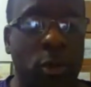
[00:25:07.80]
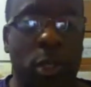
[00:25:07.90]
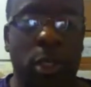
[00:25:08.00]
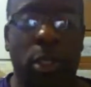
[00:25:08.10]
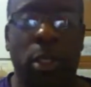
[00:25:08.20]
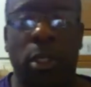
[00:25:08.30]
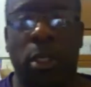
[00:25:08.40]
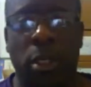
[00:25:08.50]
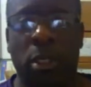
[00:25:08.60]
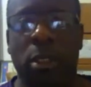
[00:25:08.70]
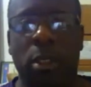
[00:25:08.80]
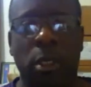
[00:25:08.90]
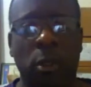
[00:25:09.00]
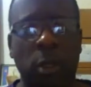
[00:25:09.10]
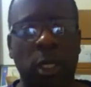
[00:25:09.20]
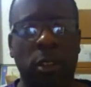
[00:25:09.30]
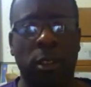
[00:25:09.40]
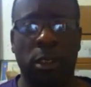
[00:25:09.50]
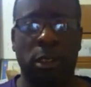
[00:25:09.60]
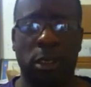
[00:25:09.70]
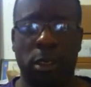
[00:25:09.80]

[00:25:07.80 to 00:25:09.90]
I lost 2. Oh well.